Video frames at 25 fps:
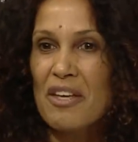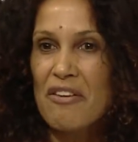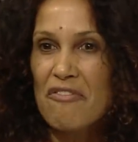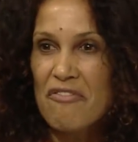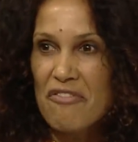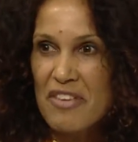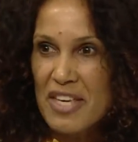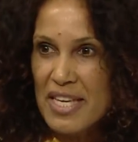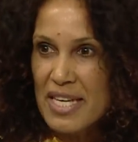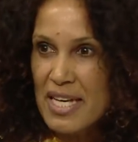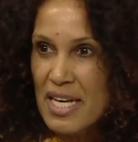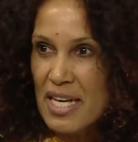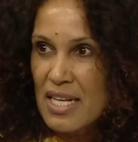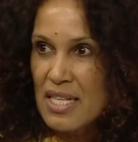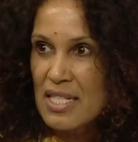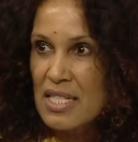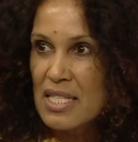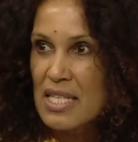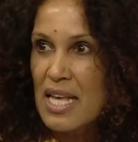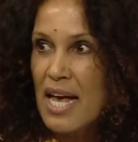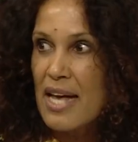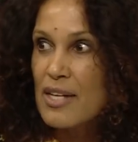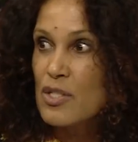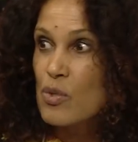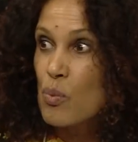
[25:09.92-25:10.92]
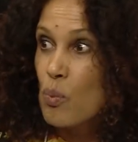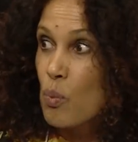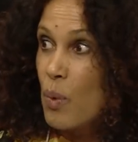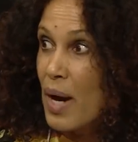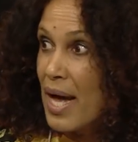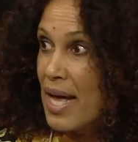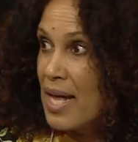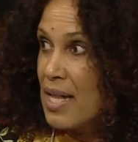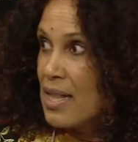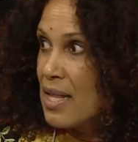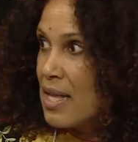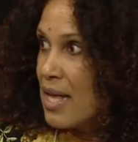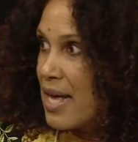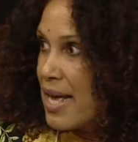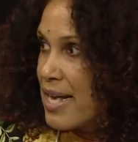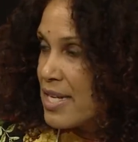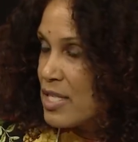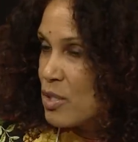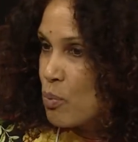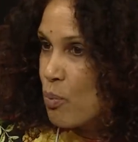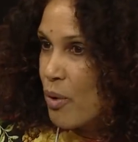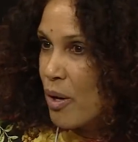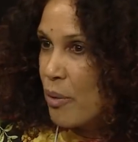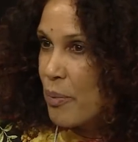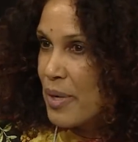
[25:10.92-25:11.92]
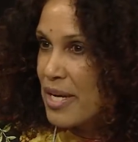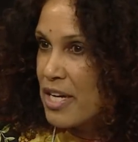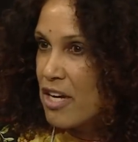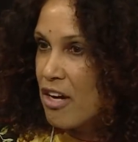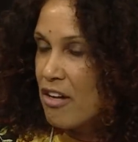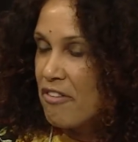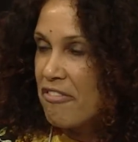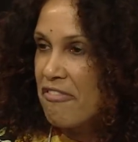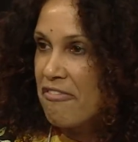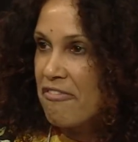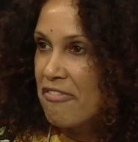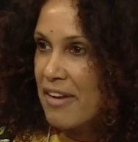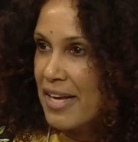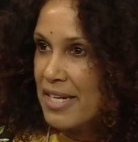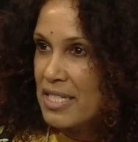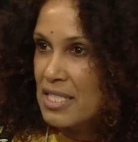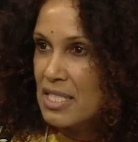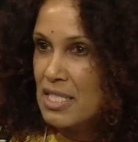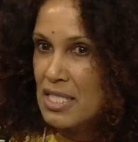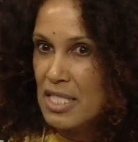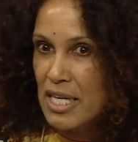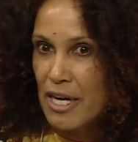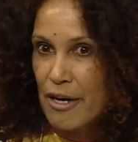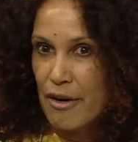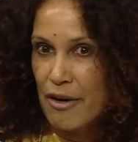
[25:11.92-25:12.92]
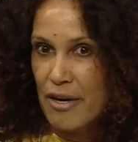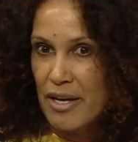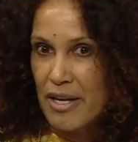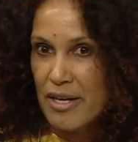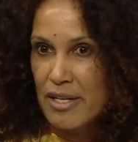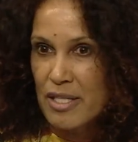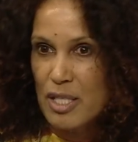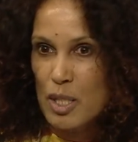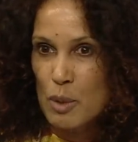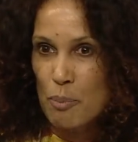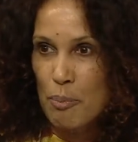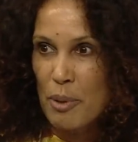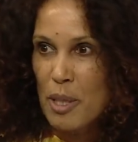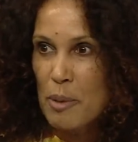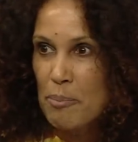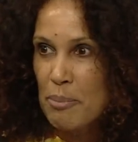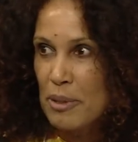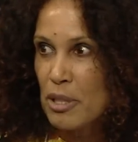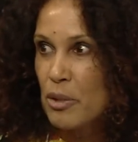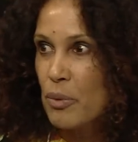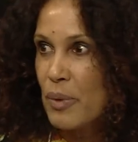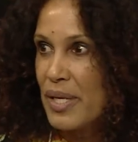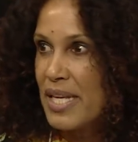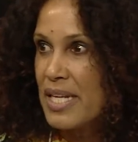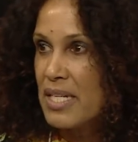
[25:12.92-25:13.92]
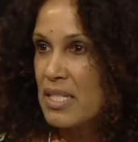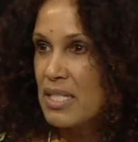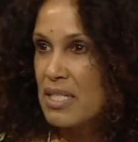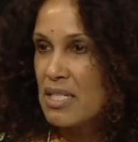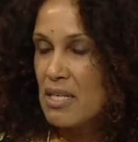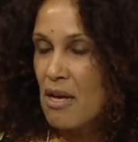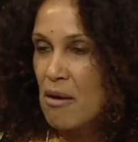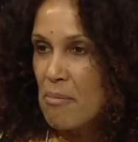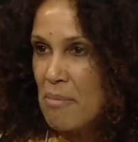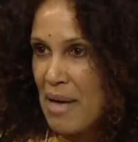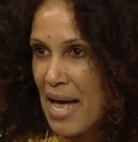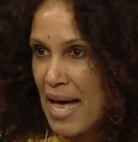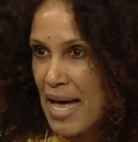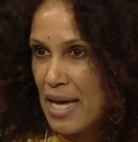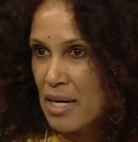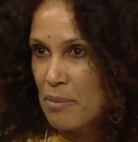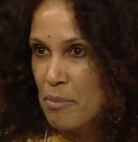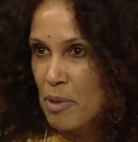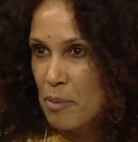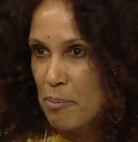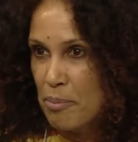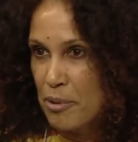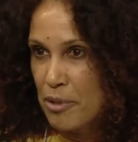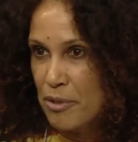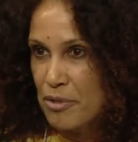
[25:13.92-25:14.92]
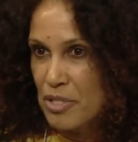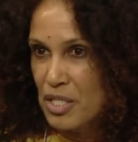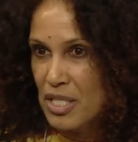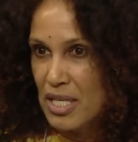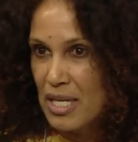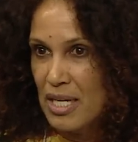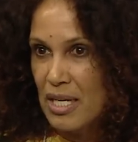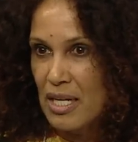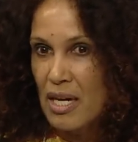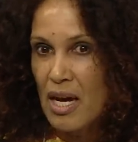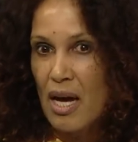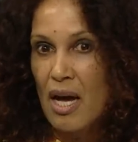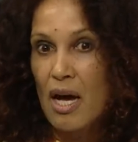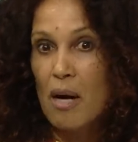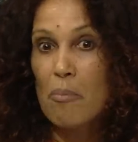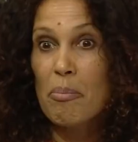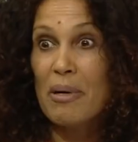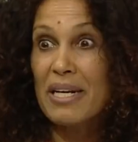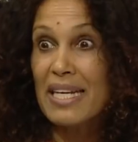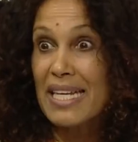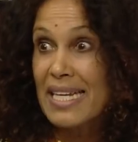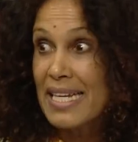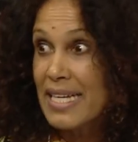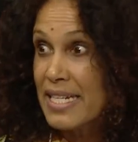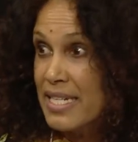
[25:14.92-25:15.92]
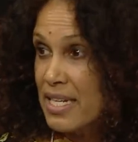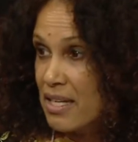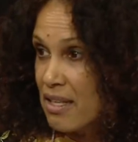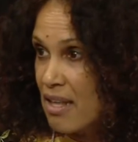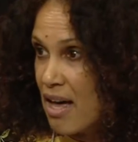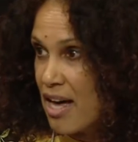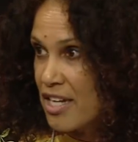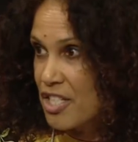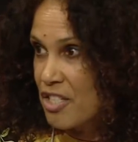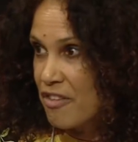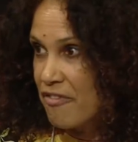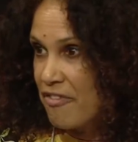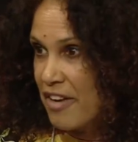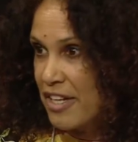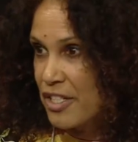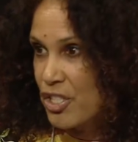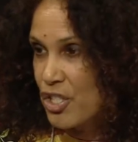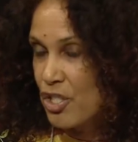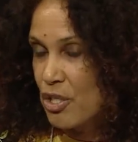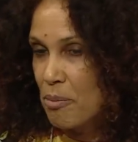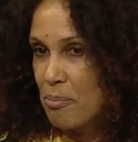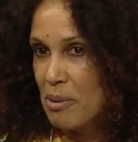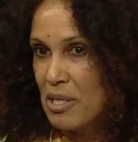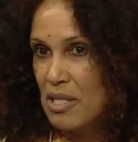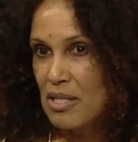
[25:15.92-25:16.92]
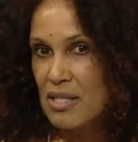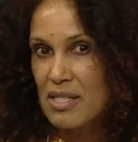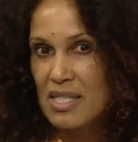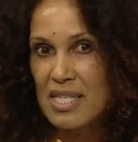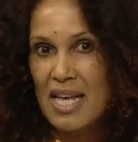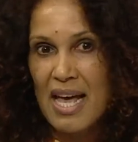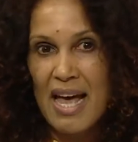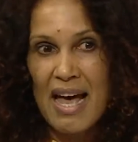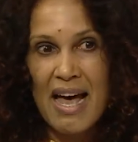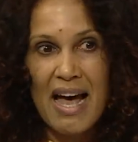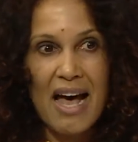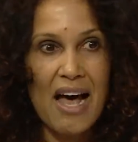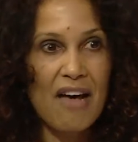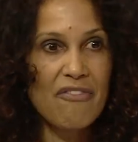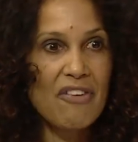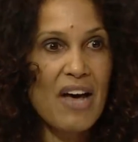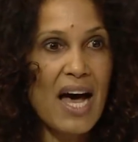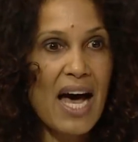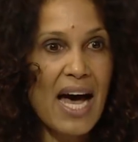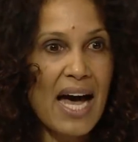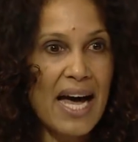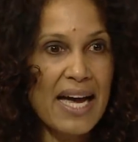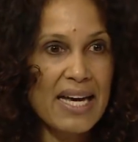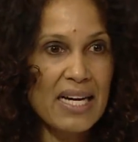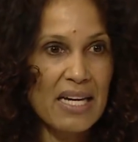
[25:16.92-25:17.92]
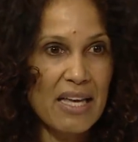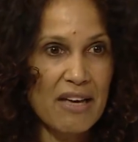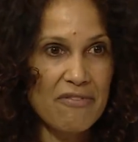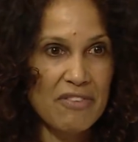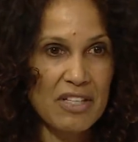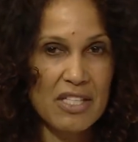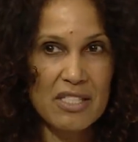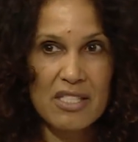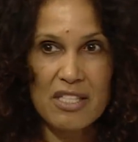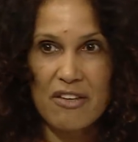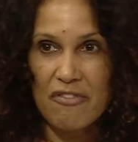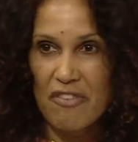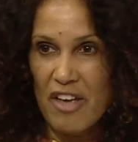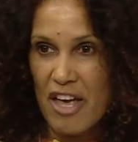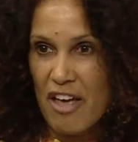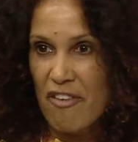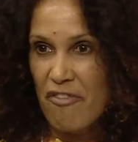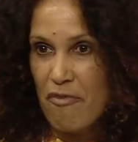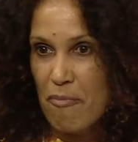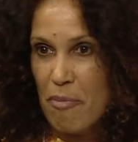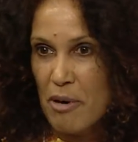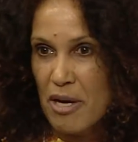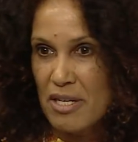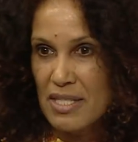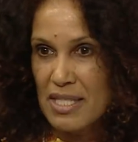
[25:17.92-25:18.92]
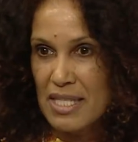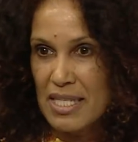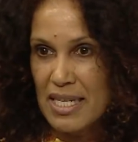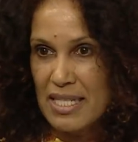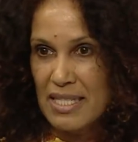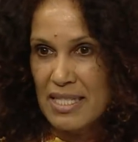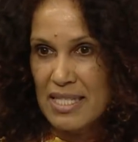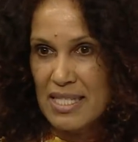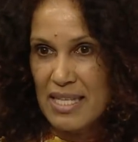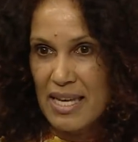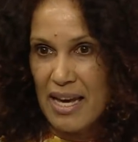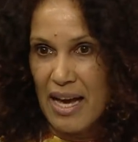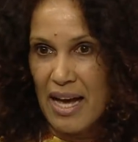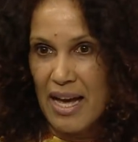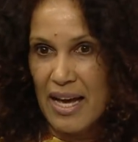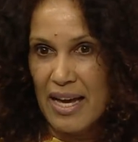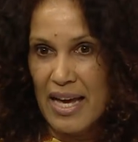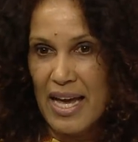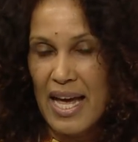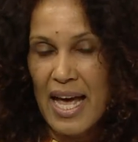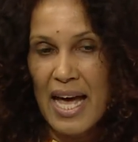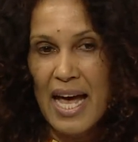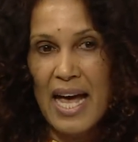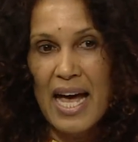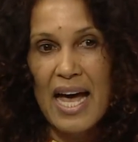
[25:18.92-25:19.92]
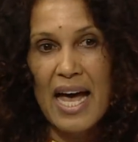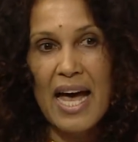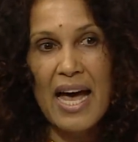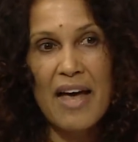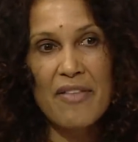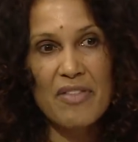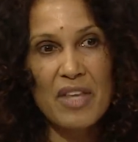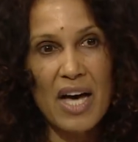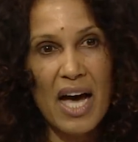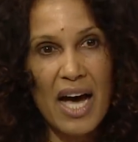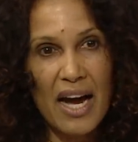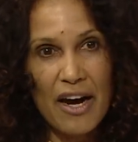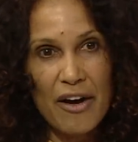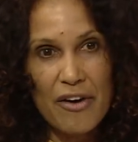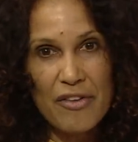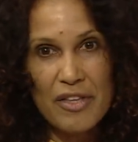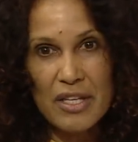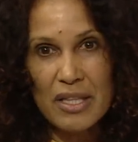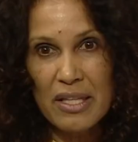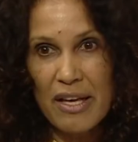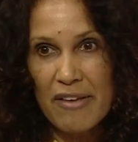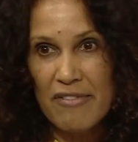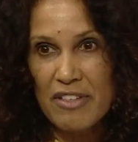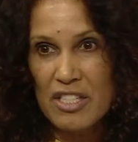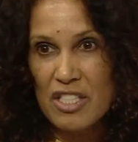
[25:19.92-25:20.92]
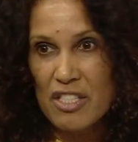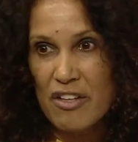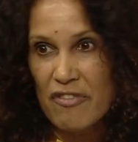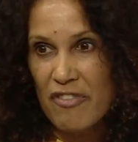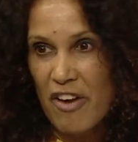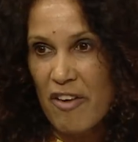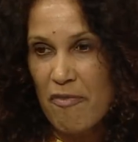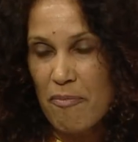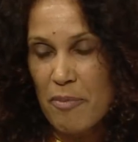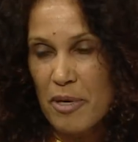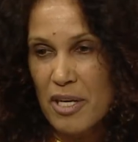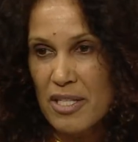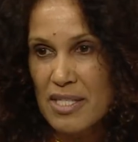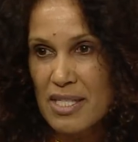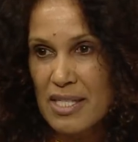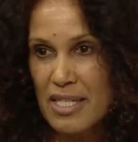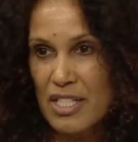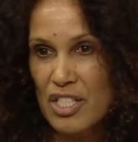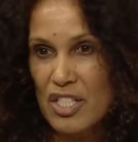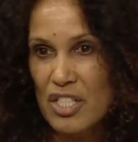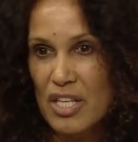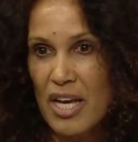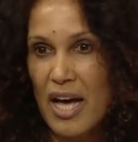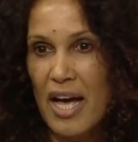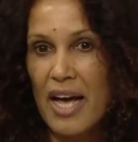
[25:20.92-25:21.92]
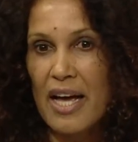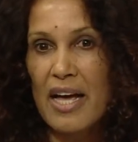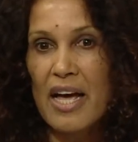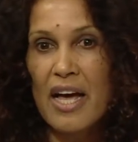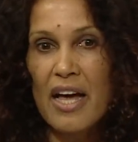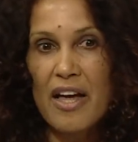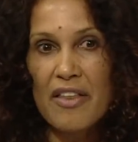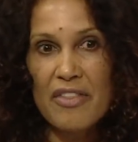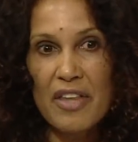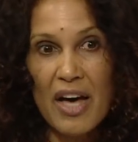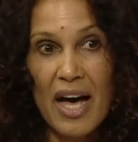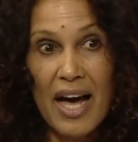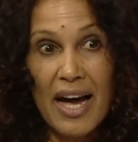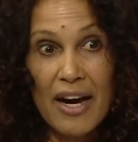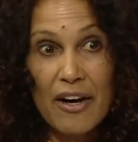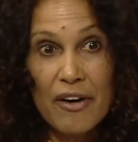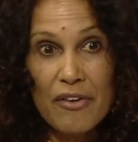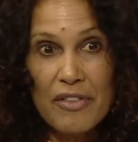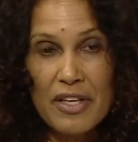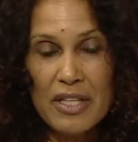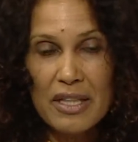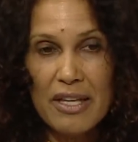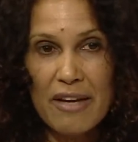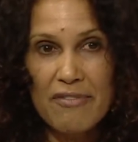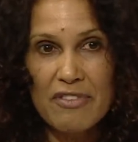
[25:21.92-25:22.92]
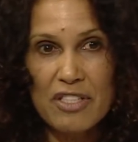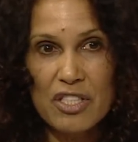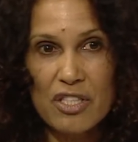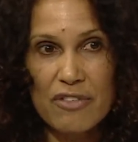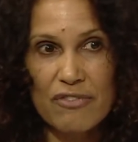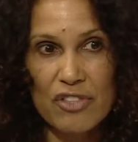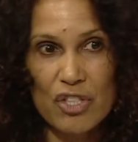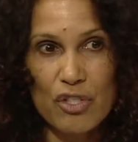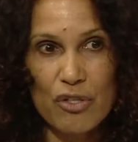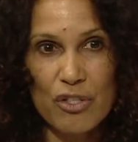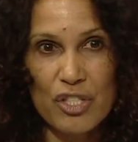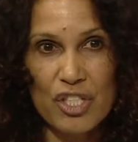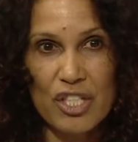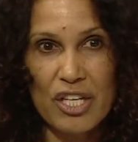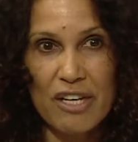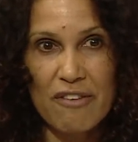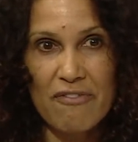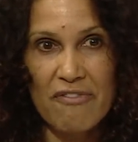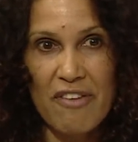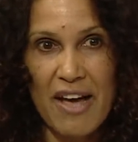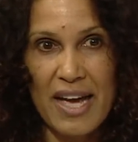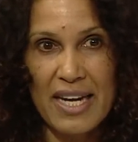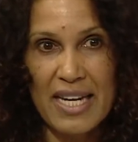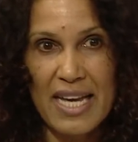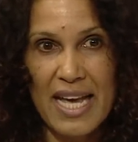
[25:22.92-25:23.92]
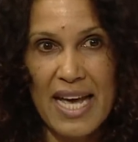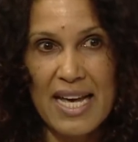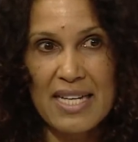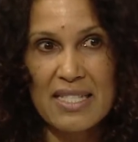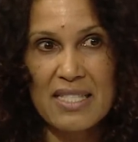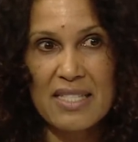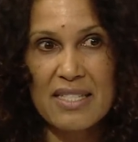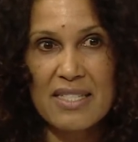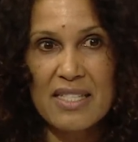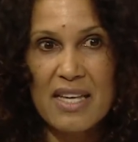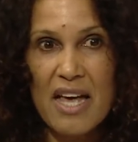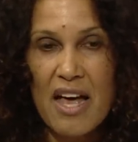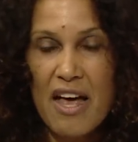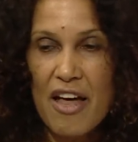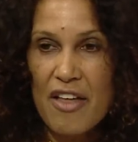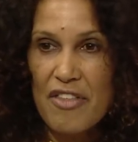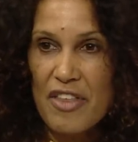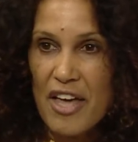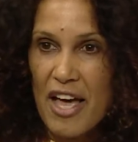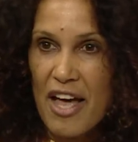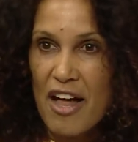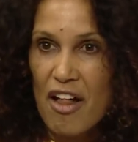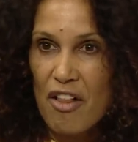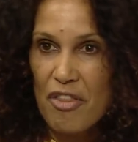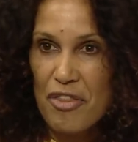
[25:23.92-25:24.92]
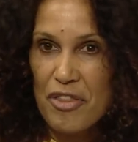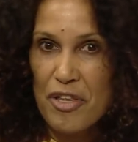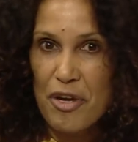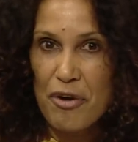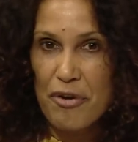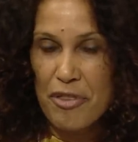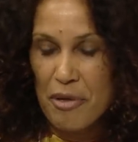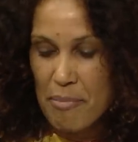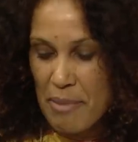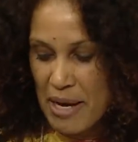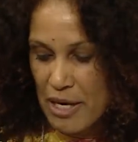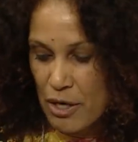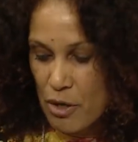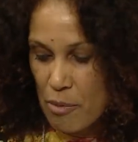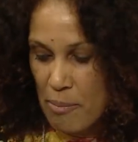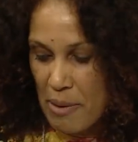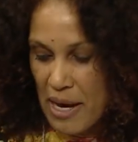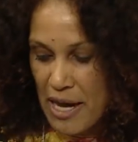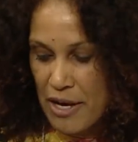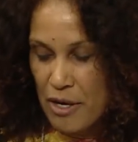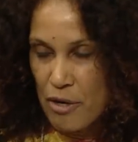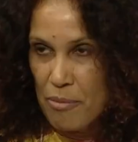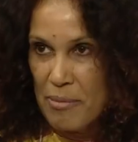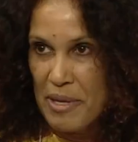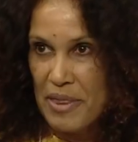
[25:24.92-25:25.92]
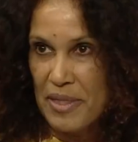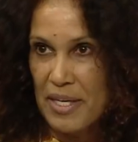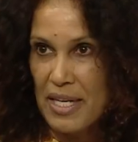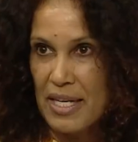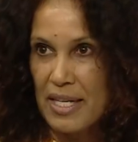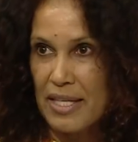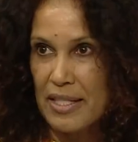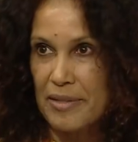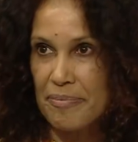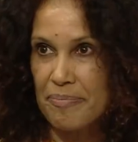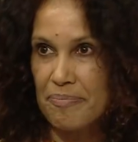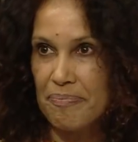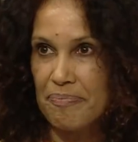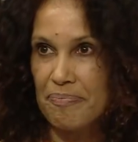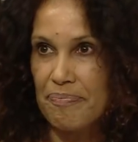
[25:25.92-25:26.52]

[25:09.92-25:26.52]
vegans as well as what we call flexitarians, people who eat some animal protein but eat a lot of vegetables, have high levels of F-prosnitzi, and the higher the levels of F-prosnitzi, the higher the levels of short-chain fatty acids, the healthier the microbiome in the gut.